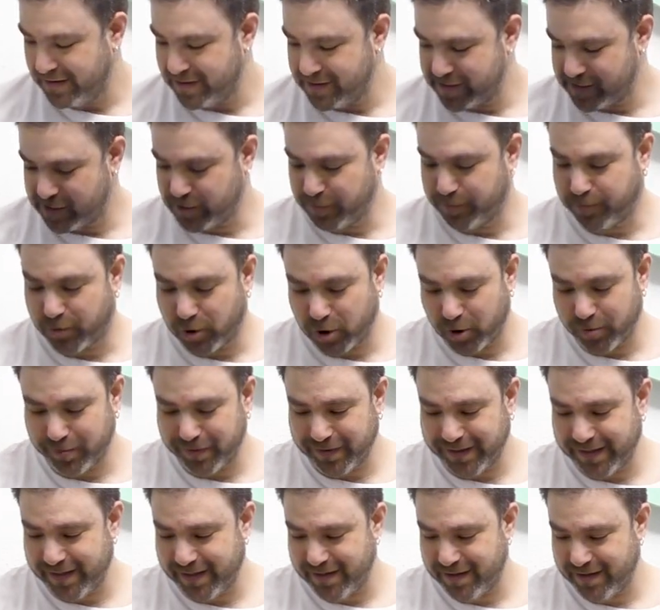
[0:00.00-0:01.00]

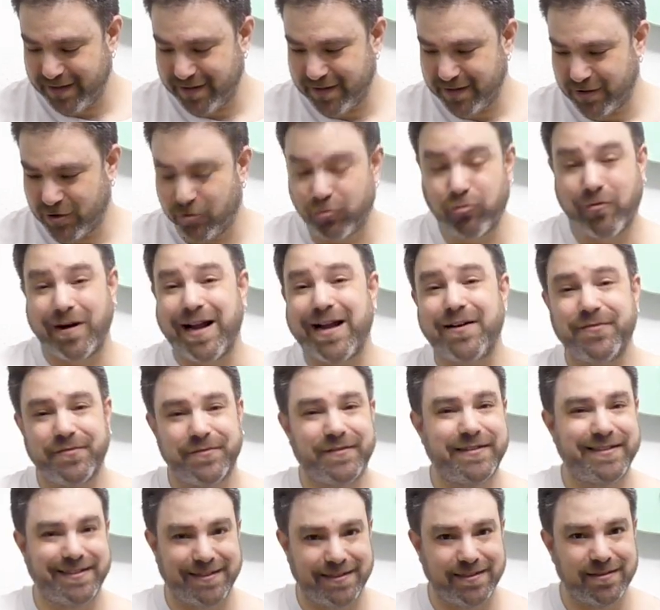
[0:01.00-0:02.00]
superbly
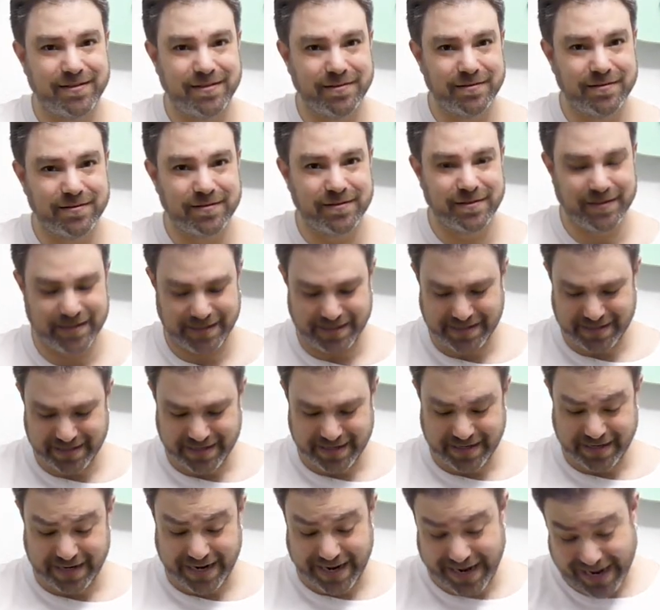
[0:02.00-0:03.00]
crafted,
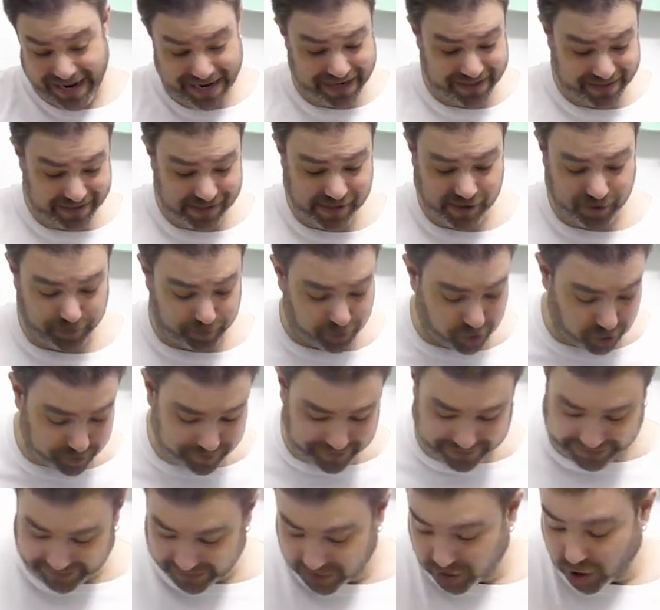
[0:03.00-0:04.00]
and
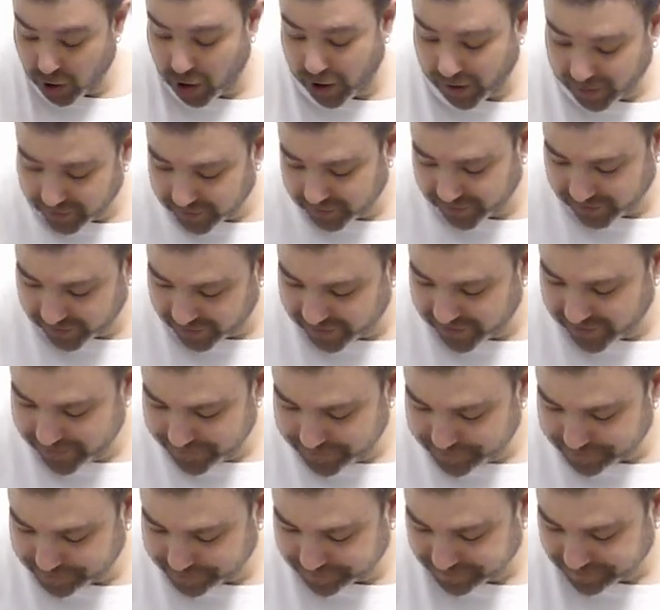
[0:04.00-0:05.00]
superbly colored
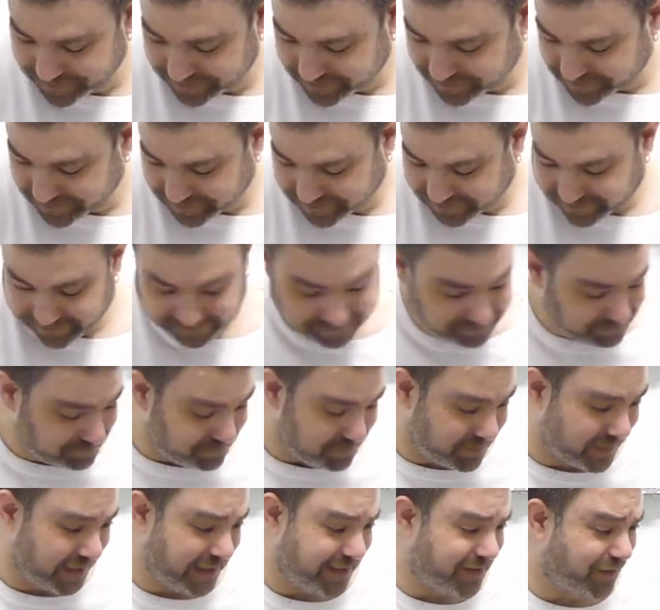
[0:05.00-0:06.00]

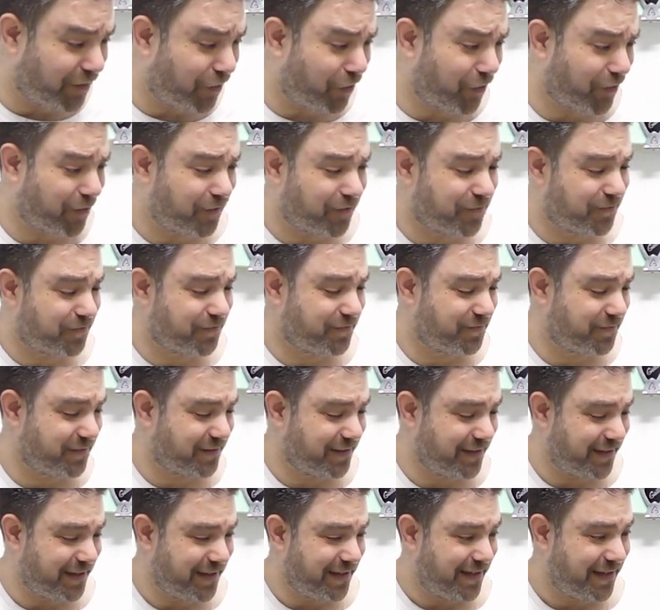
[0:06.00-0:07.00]
guitar.
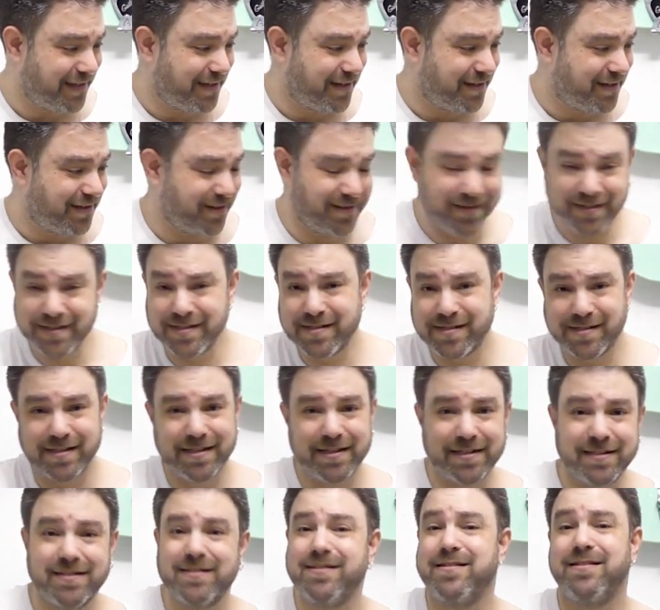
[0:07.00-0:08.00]
This
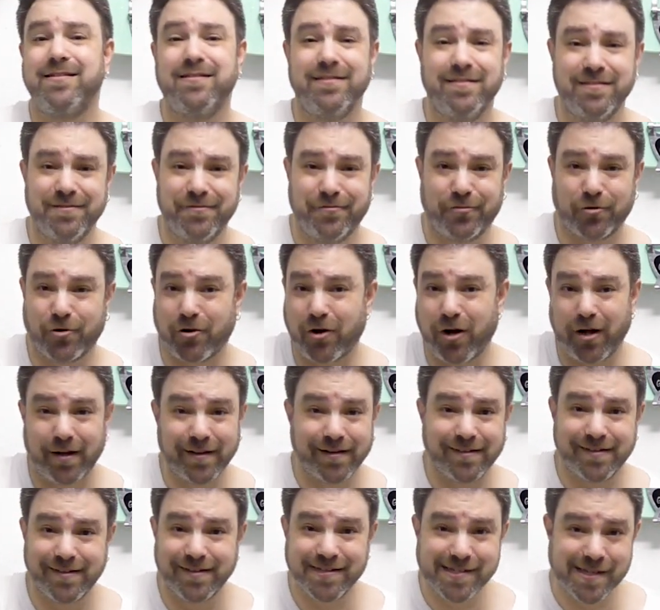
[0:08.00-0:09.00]
is, for all
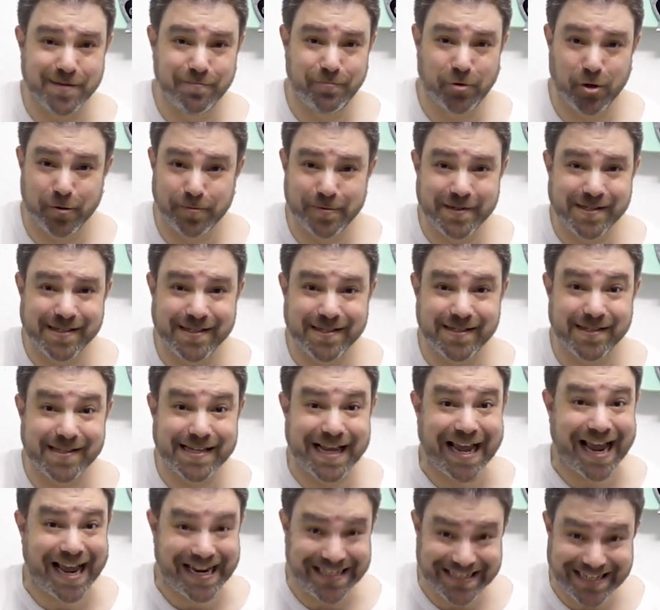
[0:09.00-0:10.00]
intents and
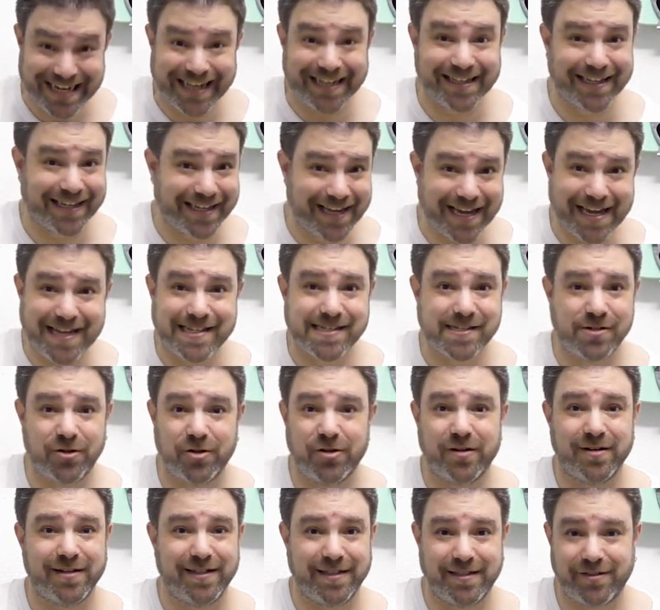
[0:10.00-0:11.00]
purposes, a
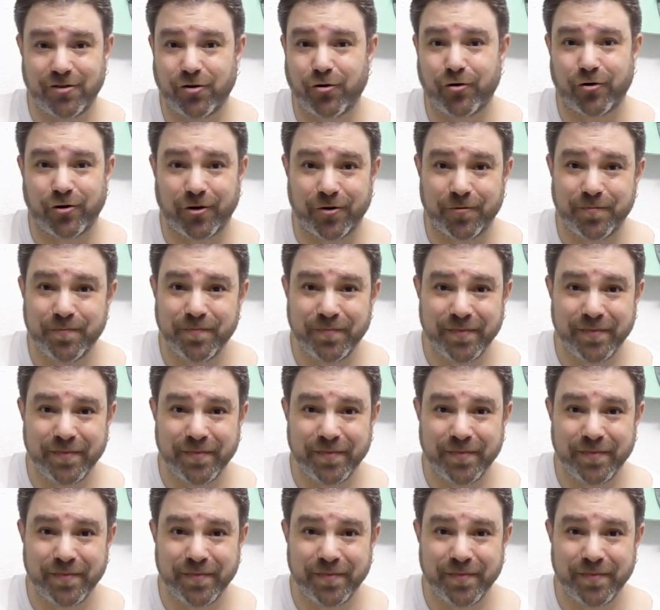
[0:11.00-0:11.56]
Telecaster guitar.